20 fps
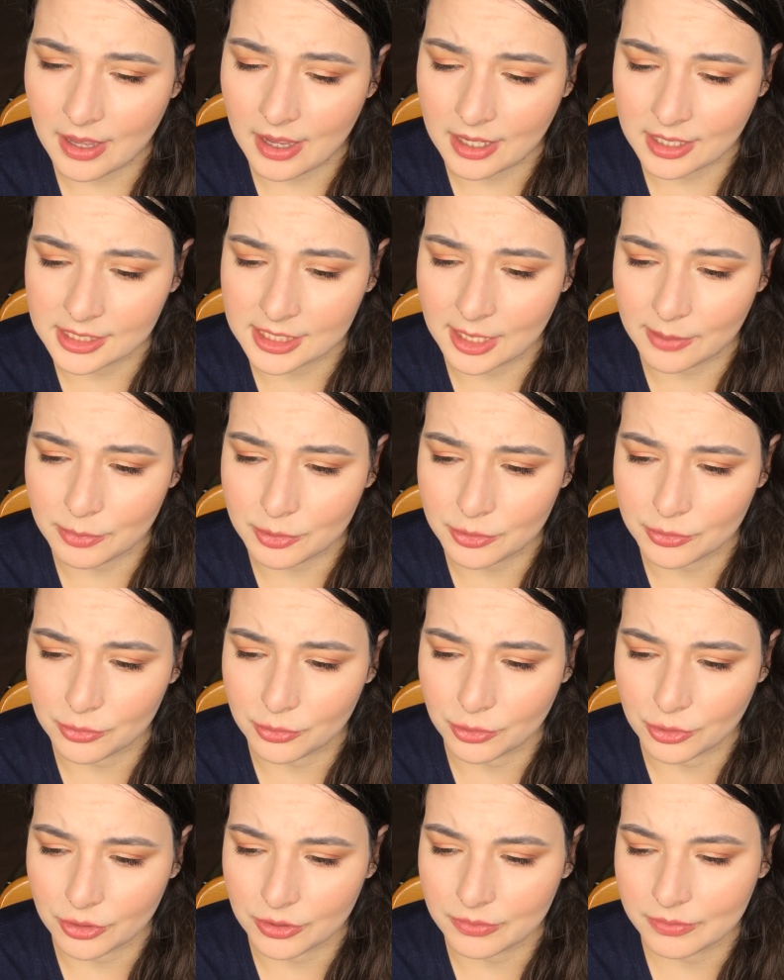except
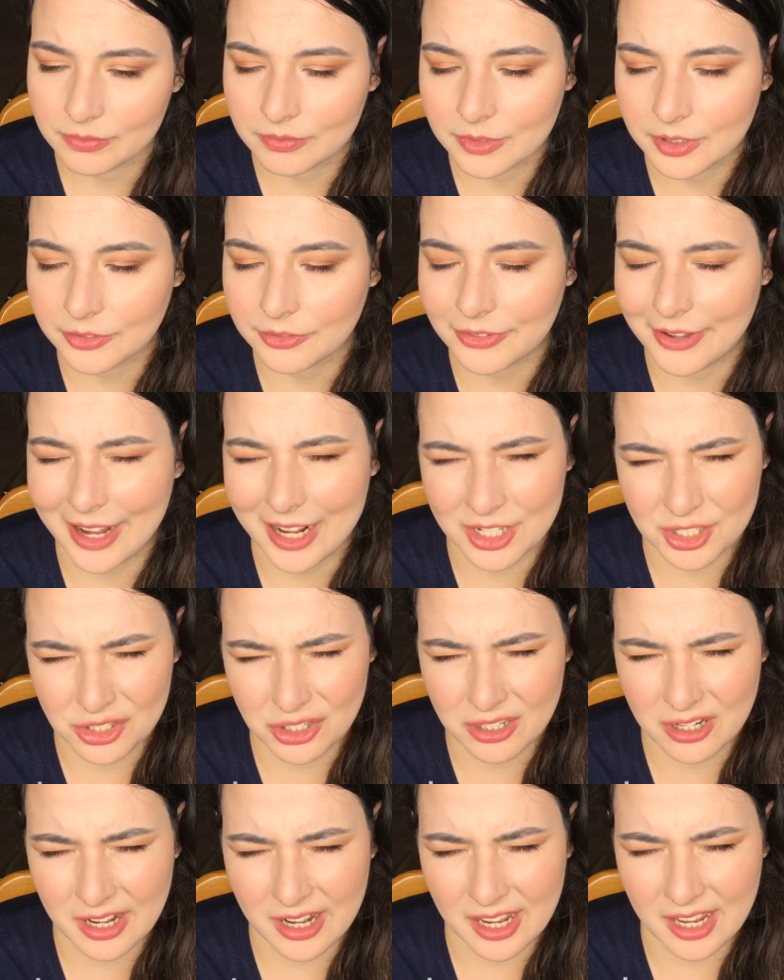for the
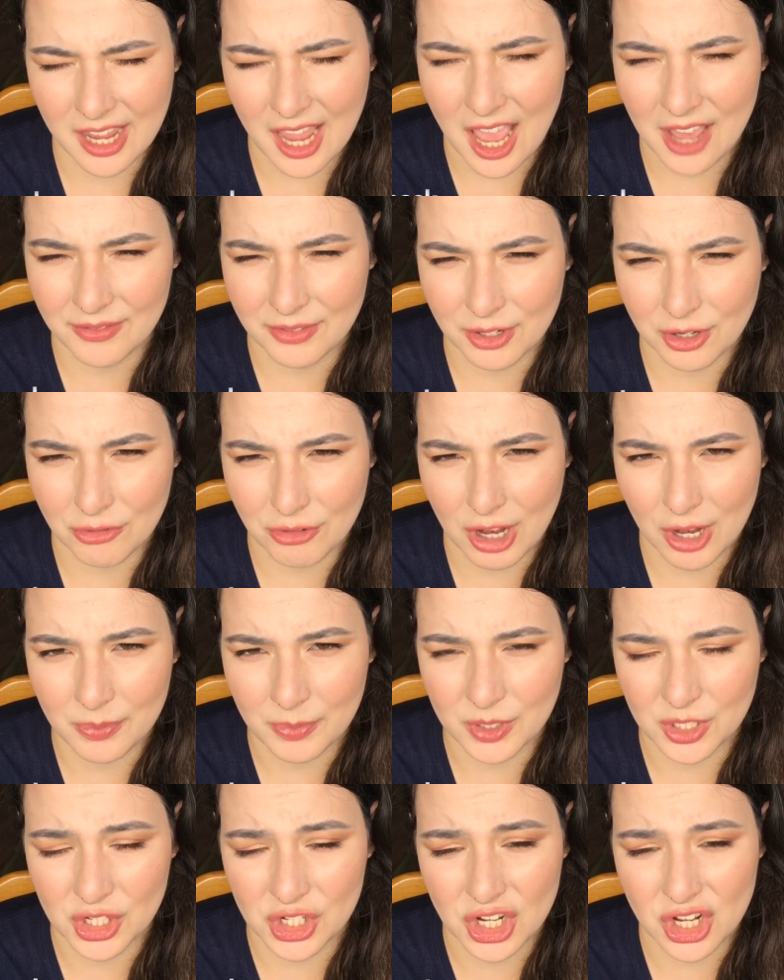fact that I have a
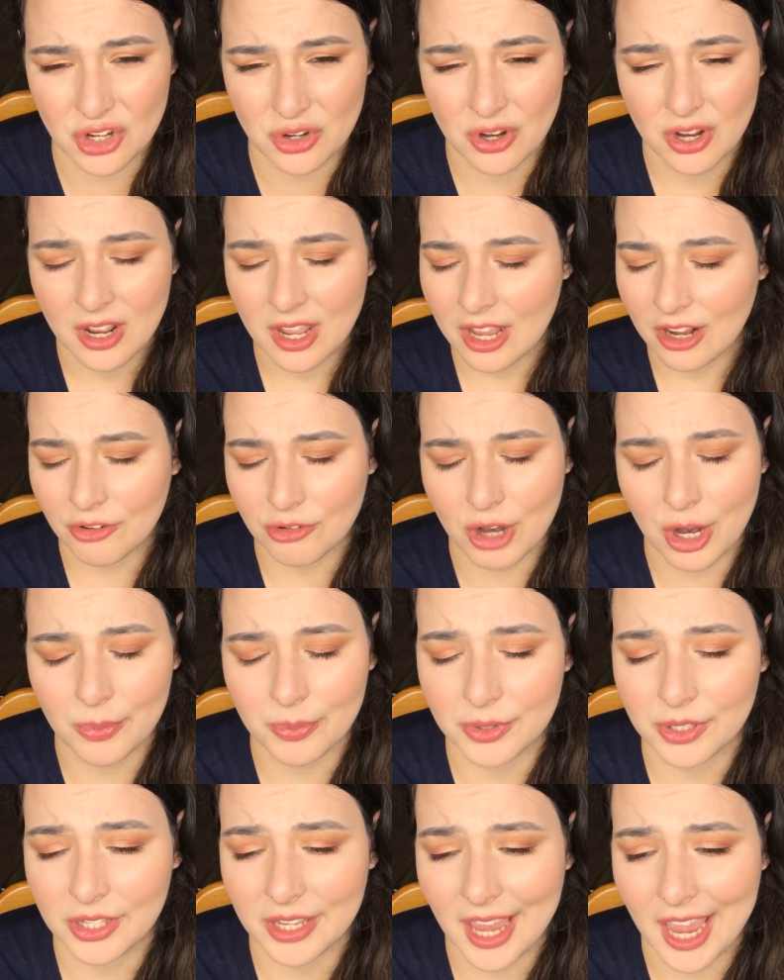
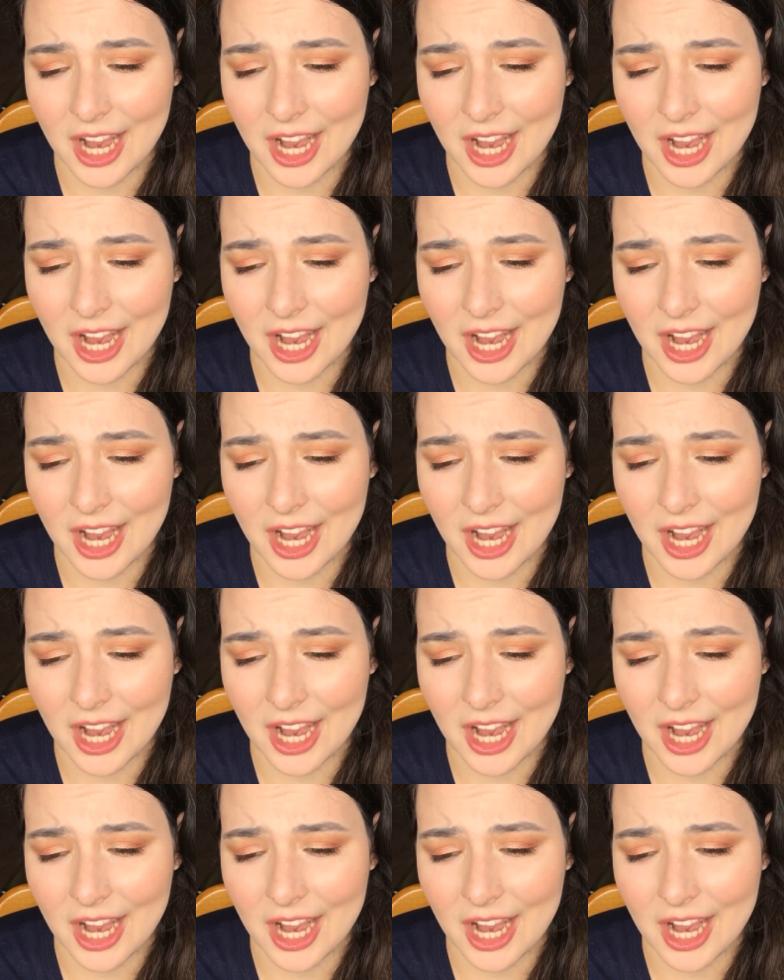crappy